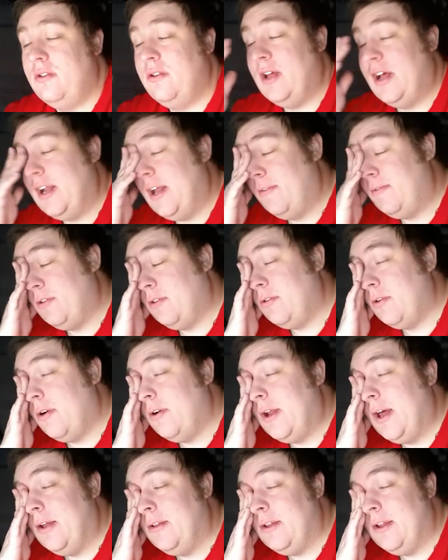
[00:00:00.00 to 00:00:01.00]
not have to
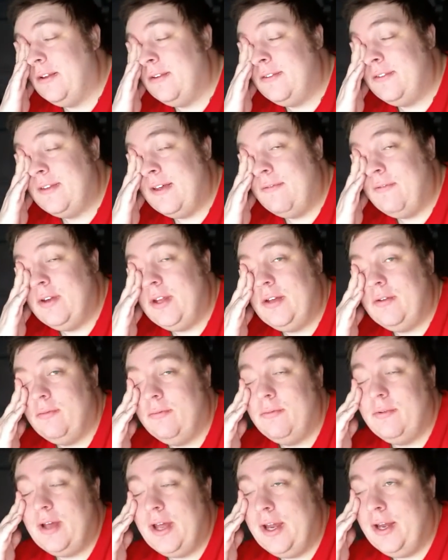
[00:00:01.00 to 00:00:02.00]
throw down that $70,
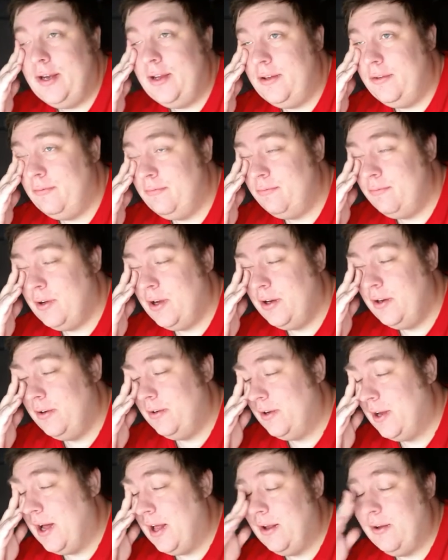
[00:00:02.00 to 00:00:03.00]
$80,
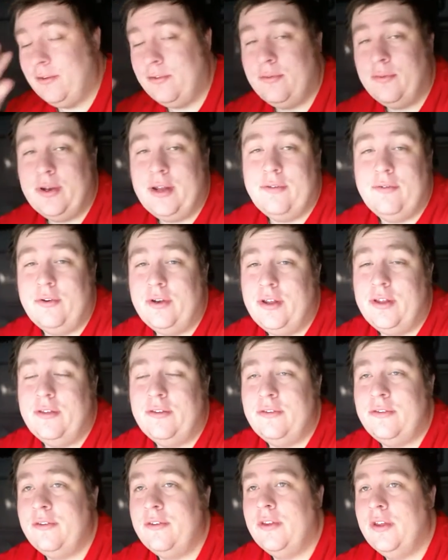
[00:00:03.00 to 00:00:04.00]
$100, whatever it
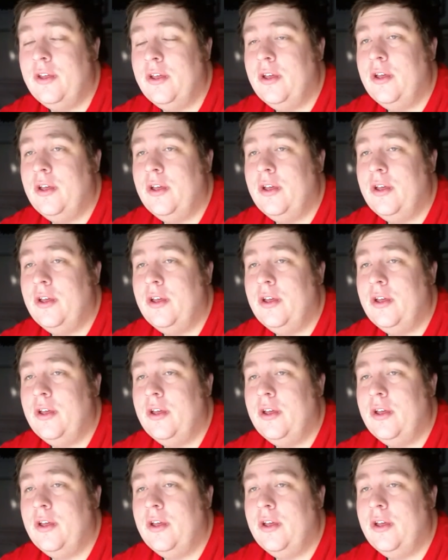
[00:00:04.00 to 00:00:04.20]
is,